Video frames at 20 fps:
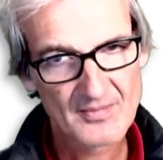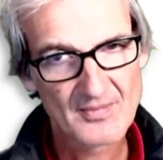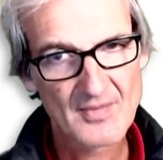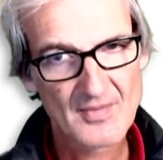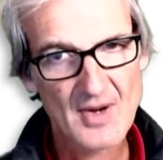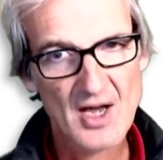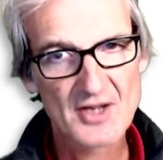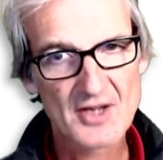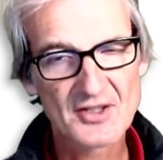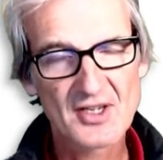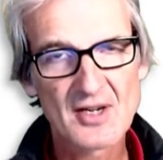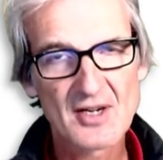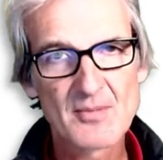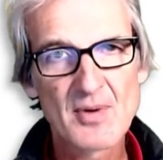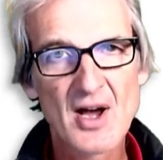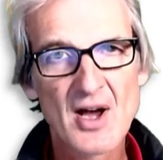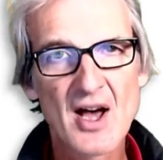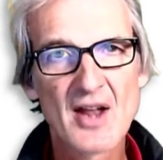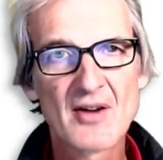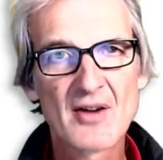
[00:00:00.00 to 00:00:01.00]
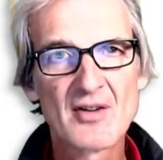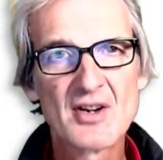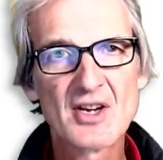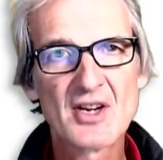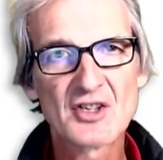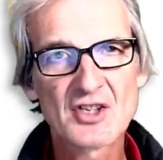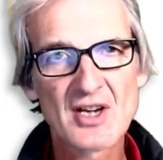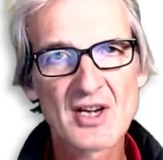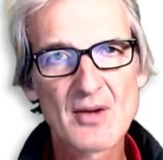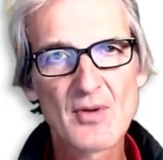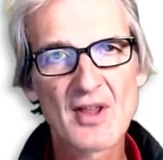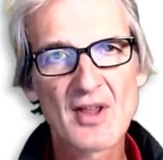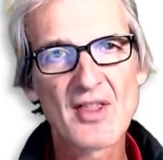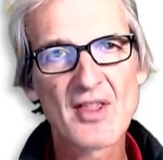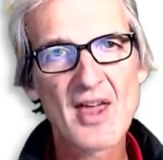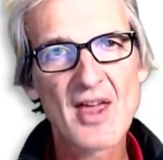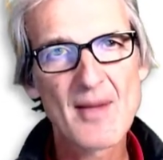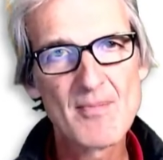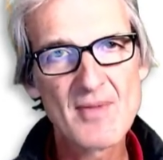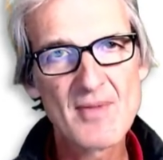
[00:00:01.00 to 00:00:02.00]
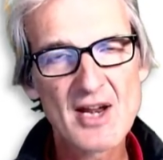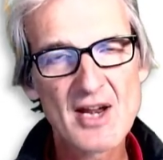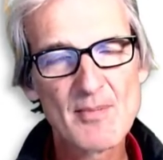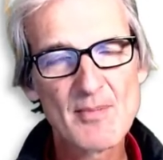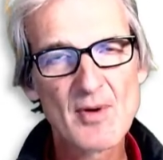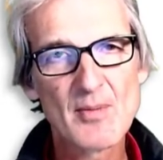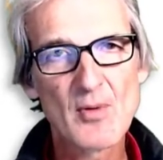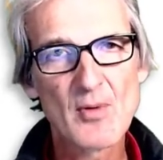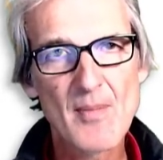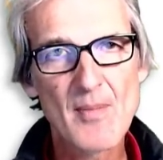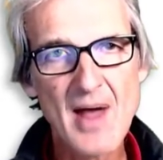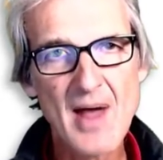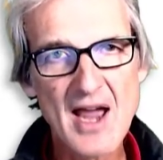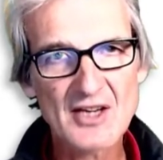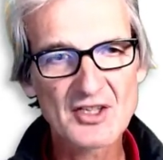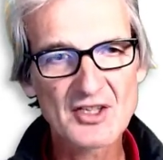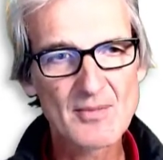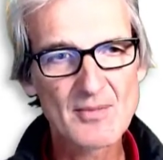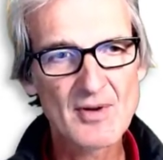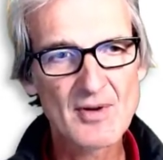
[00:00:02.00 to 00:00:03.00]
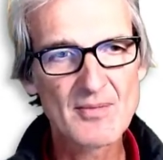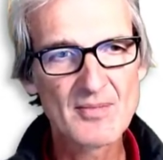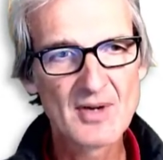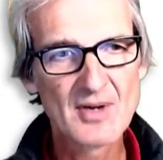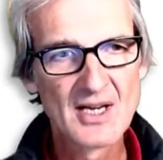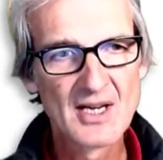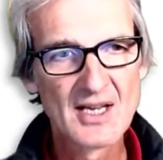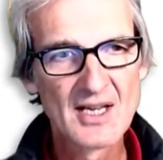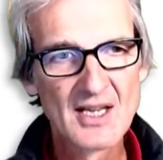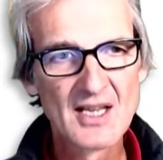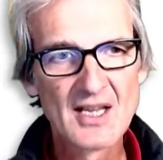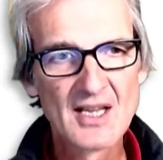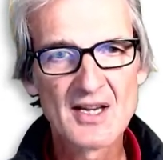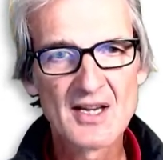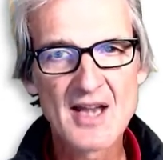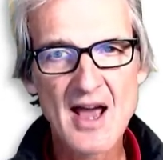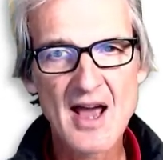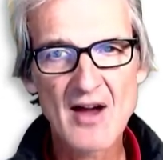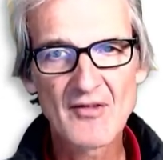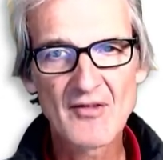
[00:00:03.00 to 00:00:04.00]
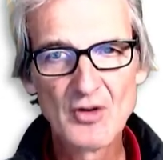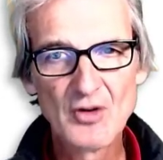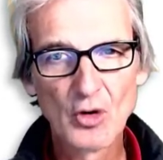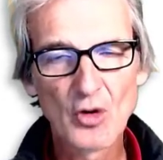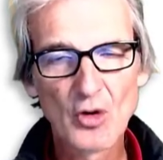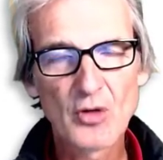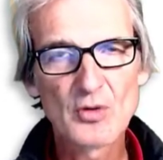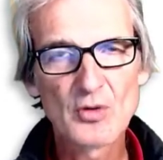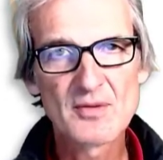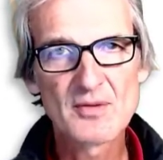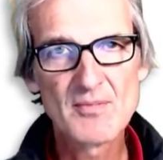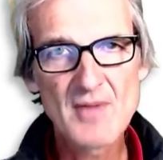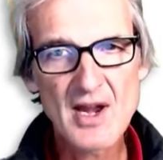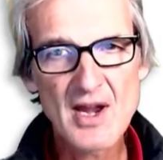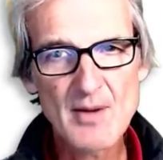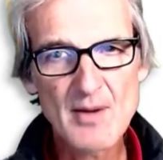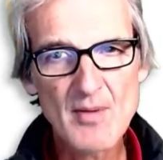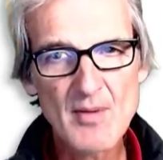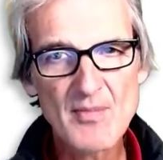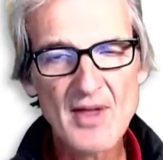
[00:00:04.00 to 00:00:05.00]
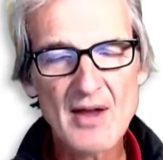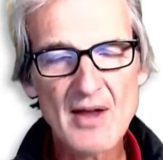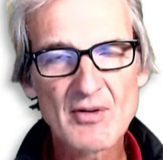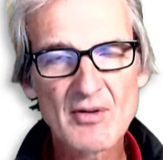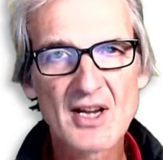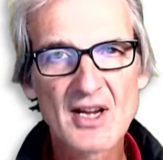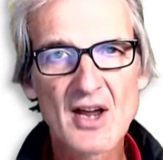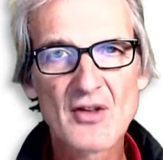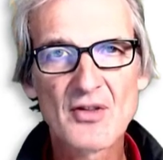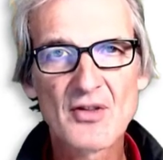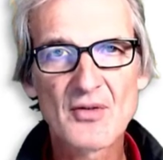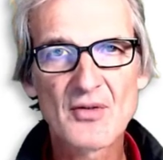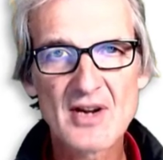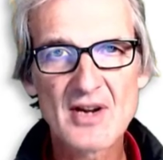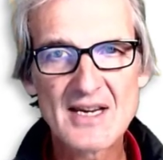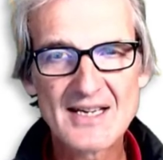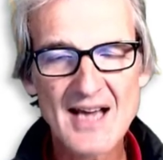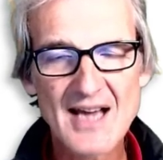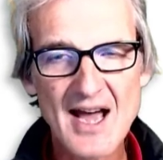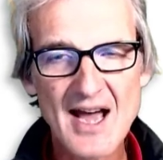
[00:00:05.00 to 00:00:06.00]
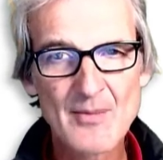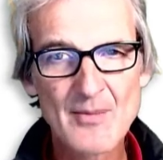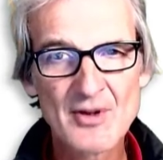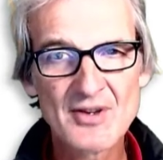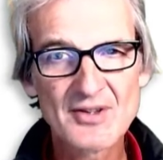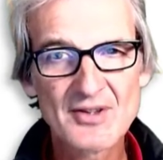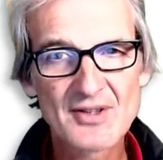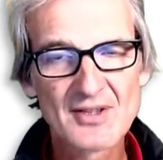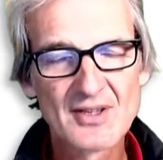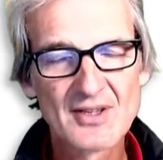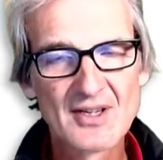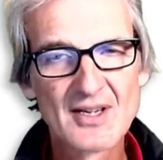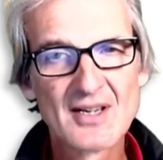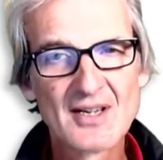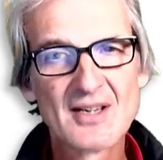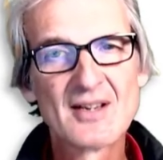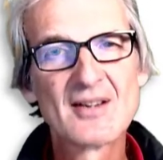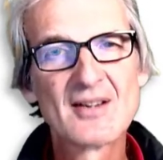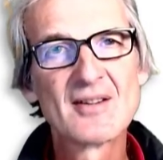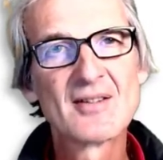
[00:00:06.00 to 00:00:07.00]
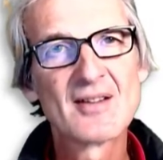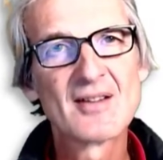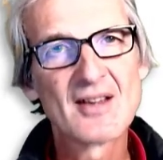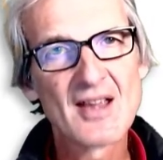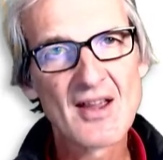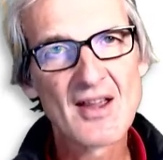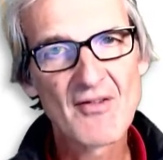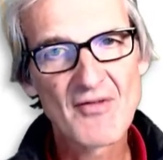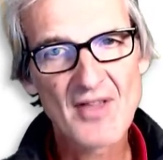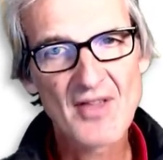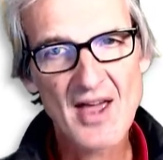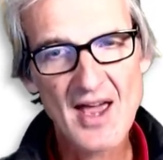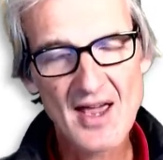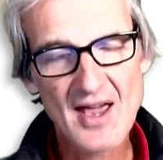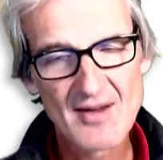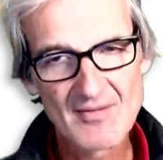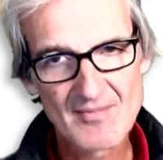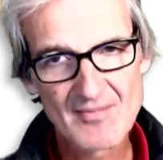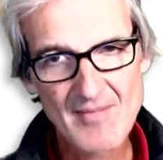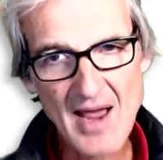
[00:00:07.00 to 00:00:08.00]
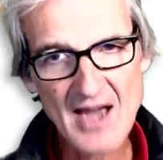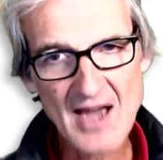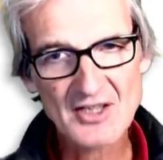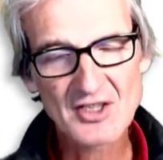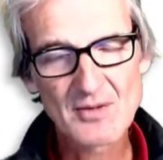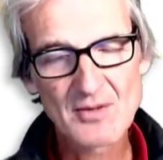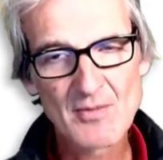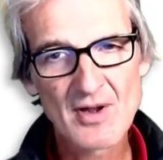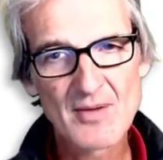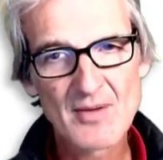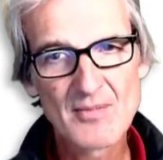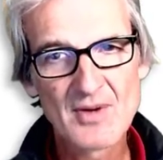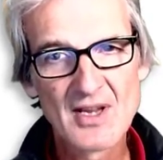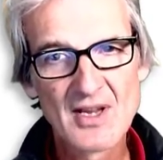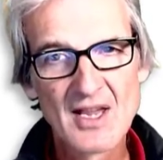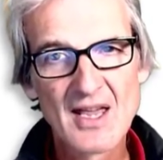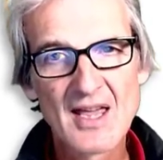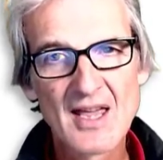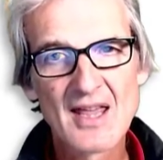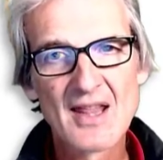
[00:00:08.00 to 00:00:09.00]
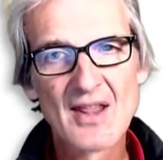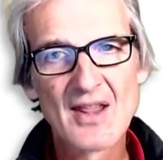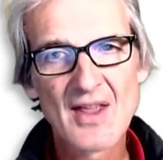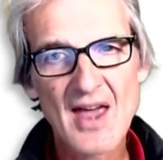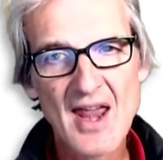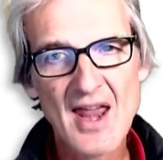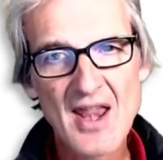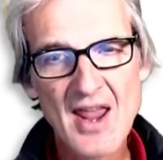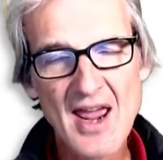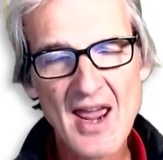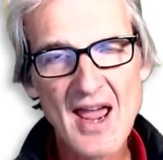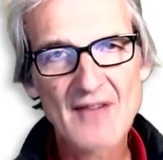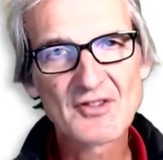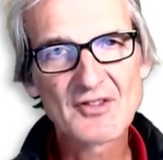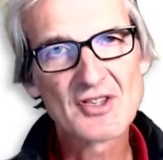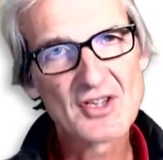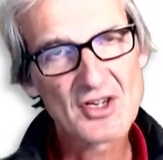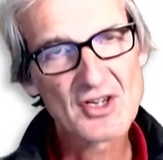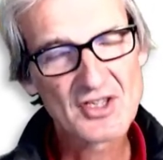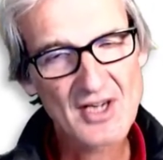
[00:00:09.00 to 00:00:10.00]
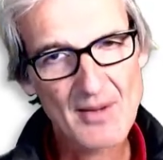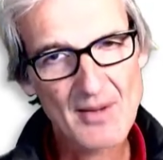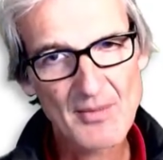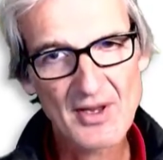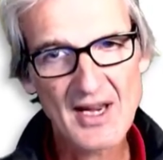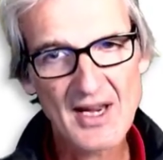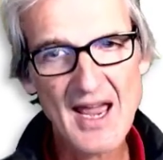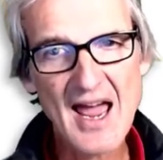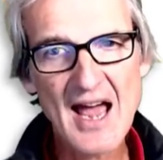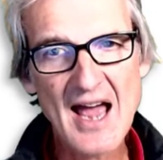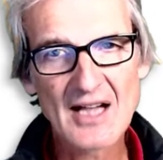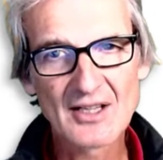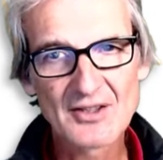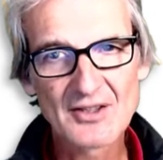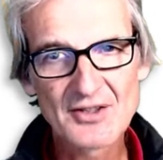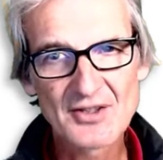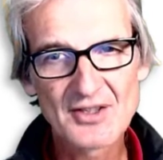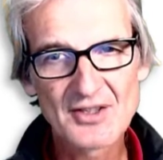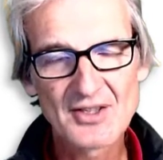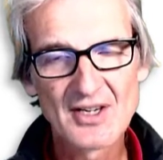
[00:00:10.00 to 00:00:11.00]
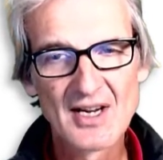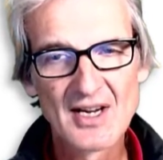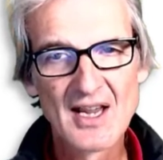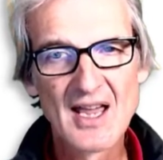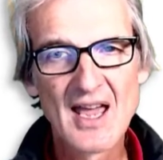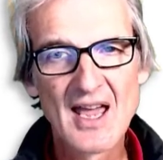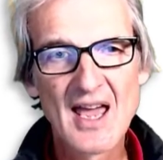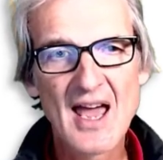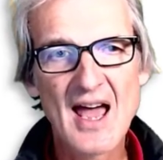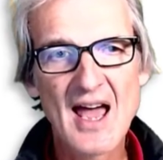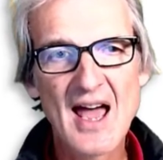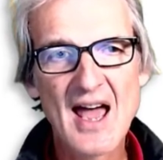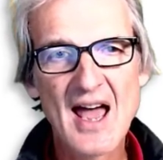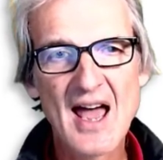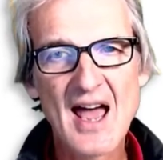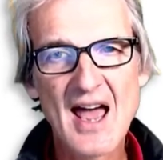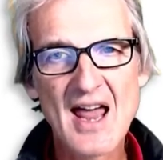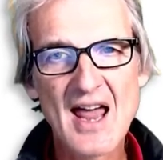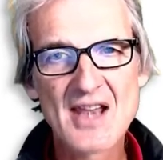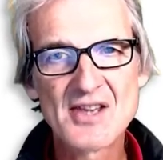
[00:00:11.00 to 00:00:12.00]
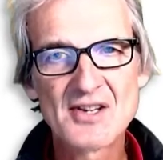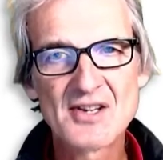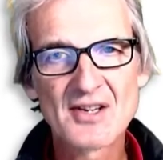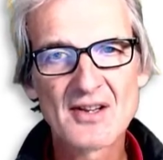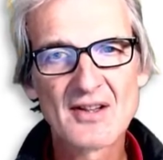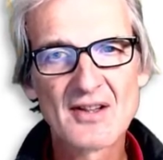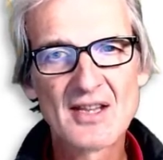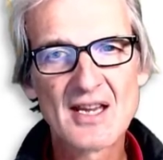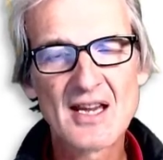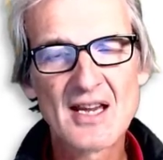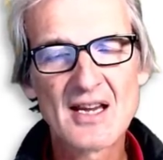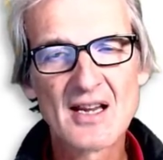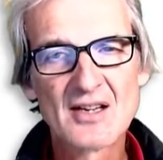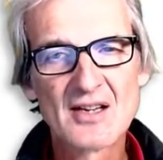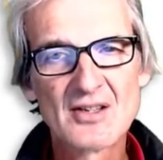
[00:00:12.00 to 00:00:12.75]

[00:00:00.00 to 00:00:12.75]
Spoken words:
asking partner initially whether they're minimum or maximum. Now if North was minimum, they would go 3 diamonds. If they're maximum, then they have to do something else, and the